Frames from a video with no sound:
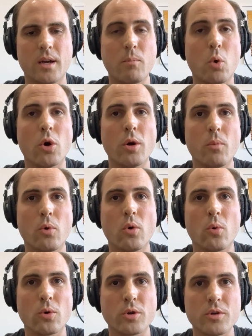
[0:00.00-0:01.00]
more and more
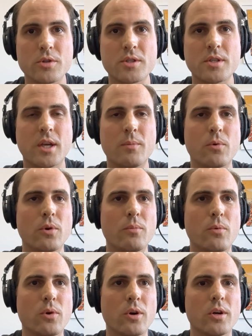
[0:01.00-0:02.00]
orders and
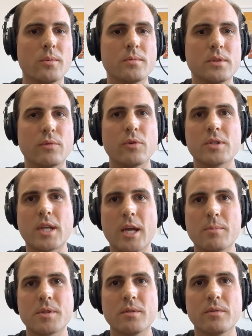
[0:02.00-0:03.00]
more different
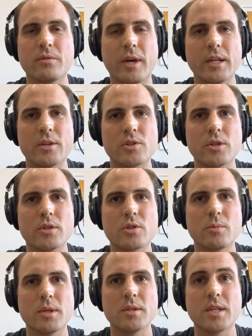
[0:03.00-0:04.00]
types of financial
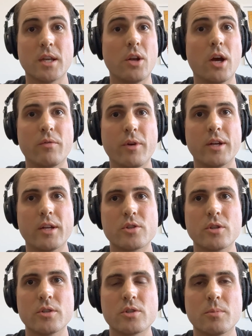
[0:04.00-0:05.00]
instruments and
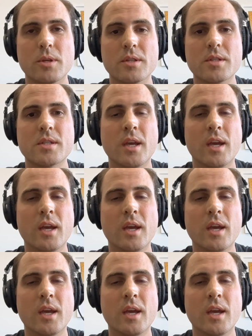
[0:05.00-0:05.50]
non-financial instruments